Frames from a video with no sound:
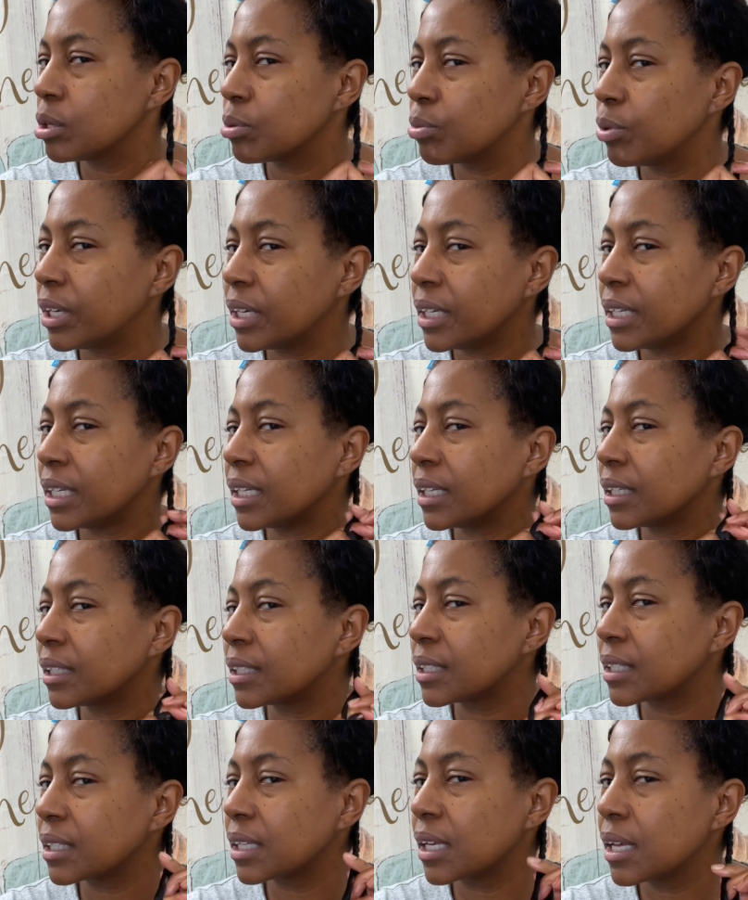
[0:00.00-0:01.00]
what it
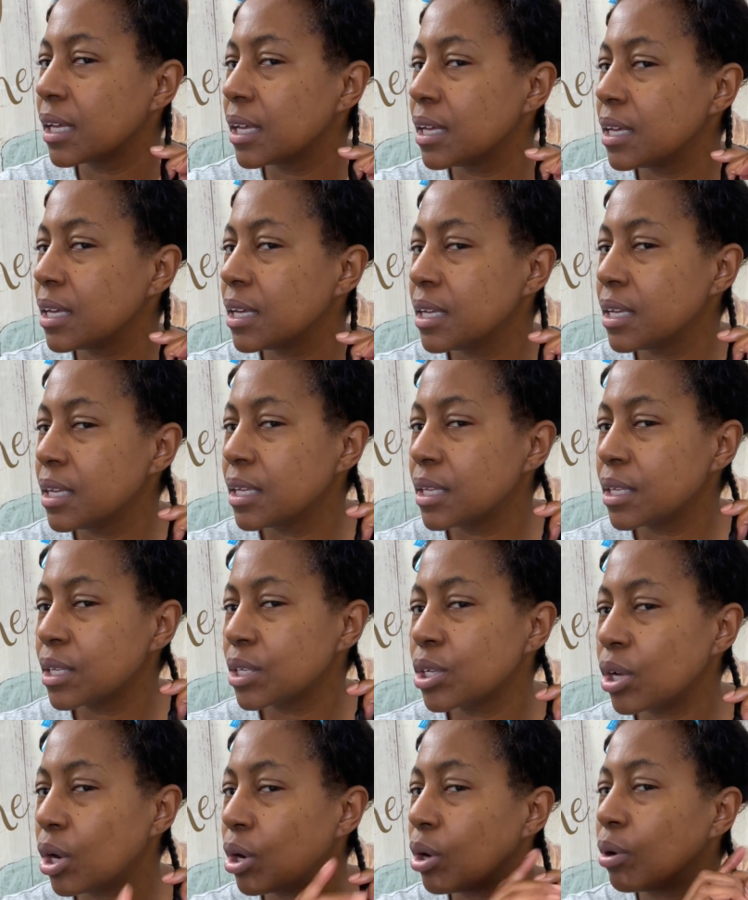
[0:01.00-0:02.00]
needs.
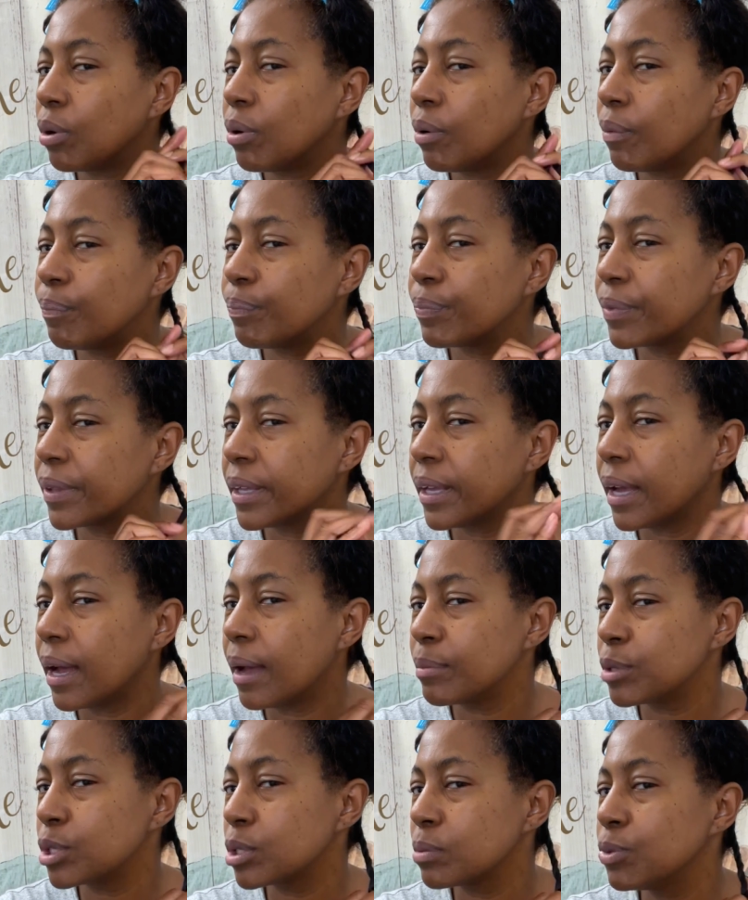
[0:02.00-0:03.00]
So
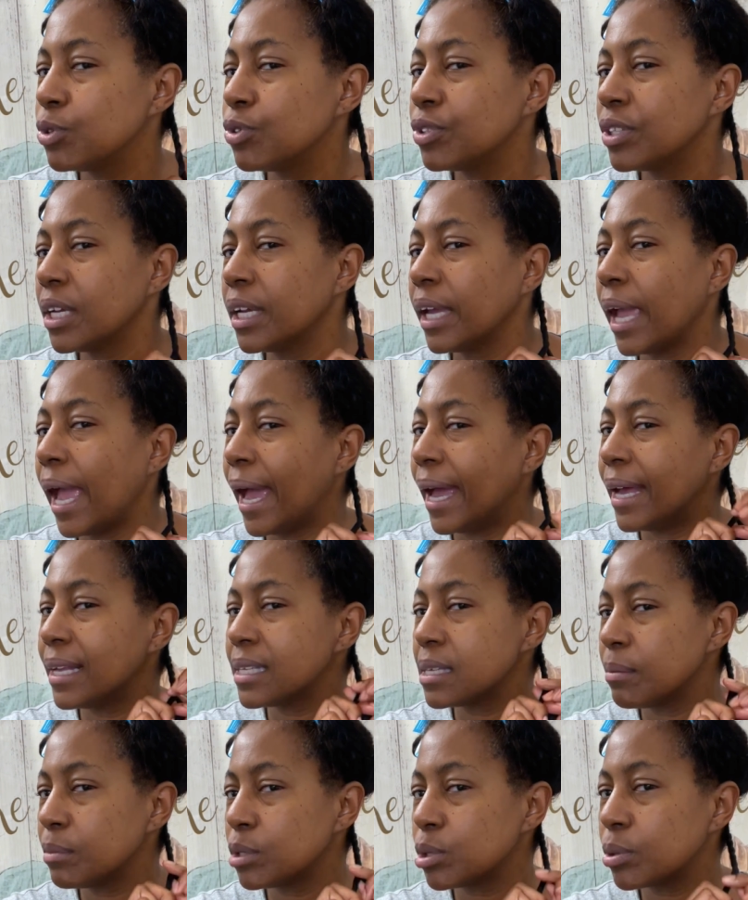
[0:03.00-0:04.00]
I'm smoothing
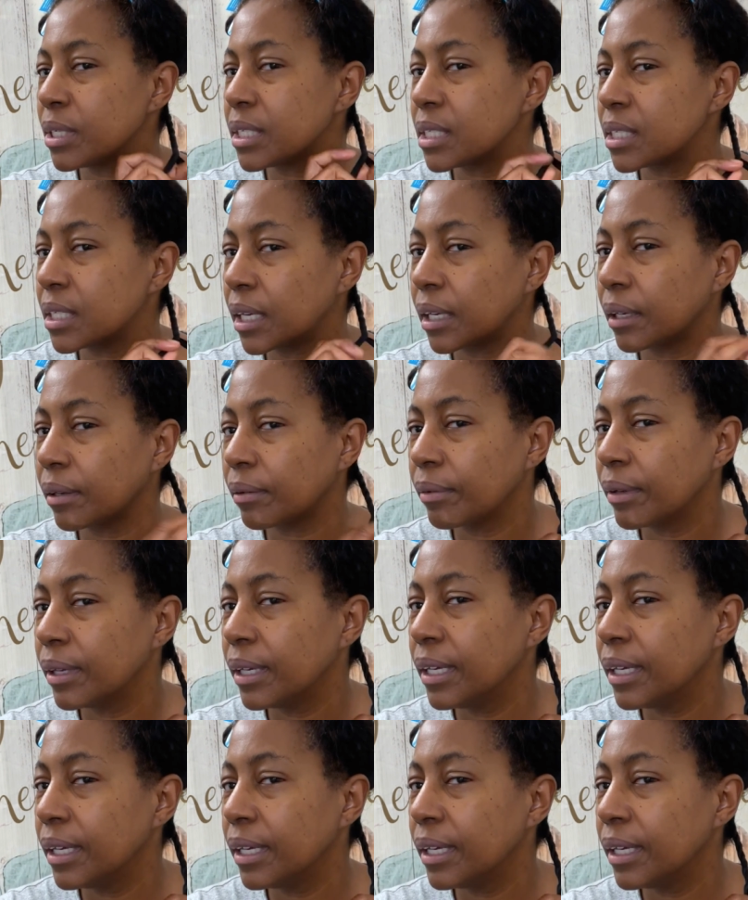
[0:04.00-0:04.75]
as I'm twisting.